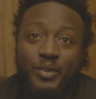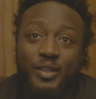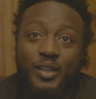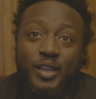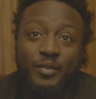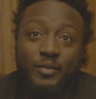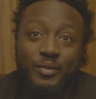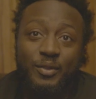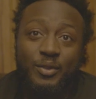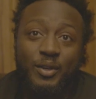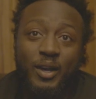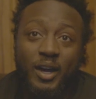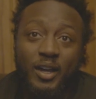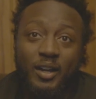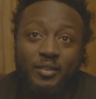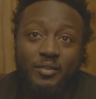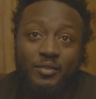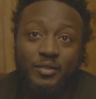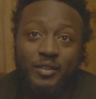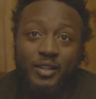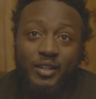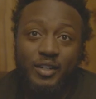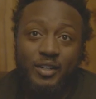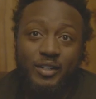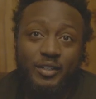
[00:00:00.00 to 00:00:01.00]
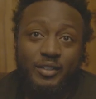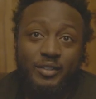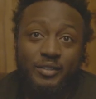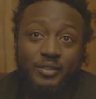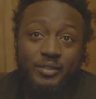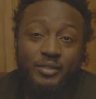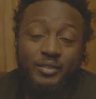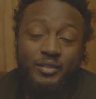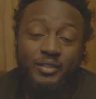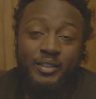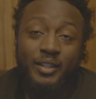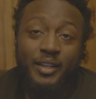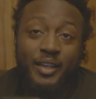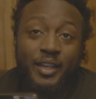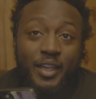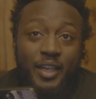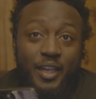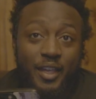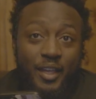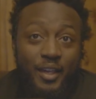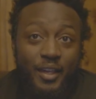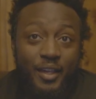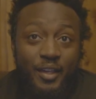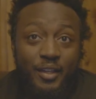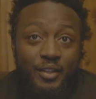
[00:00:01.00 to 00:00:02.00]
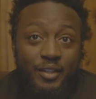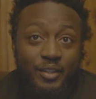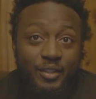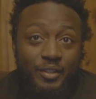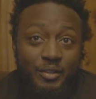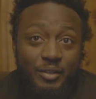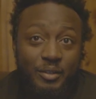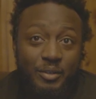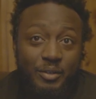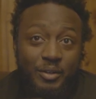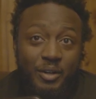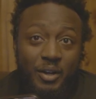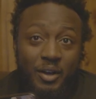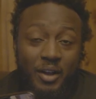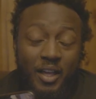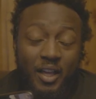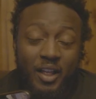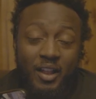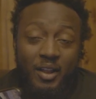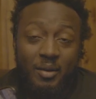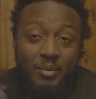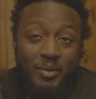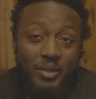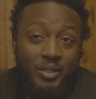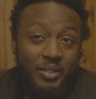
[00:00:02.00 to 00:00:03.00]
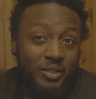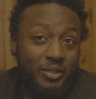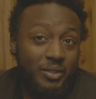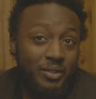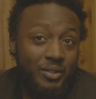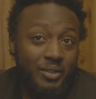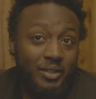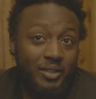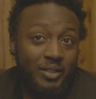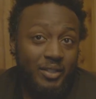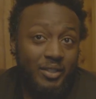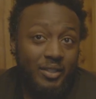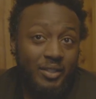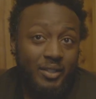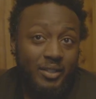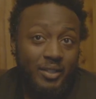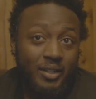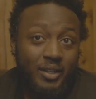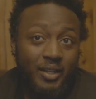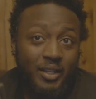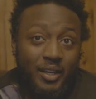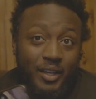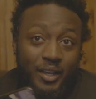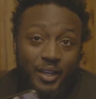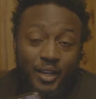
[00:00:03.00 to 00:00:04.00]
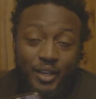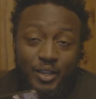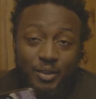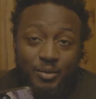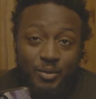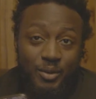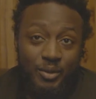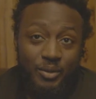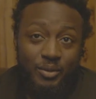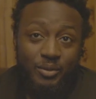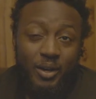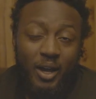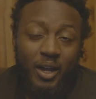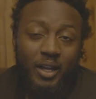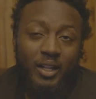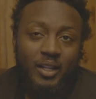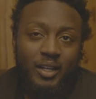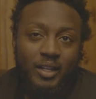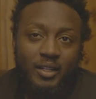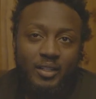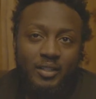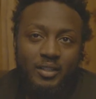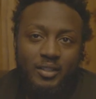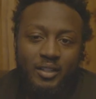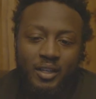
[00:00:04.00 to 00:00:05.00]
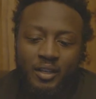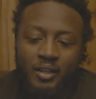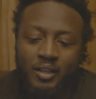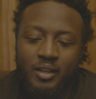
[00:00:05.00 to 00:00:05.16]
if you got a phone and you don't have that much storage and you want to do highlights,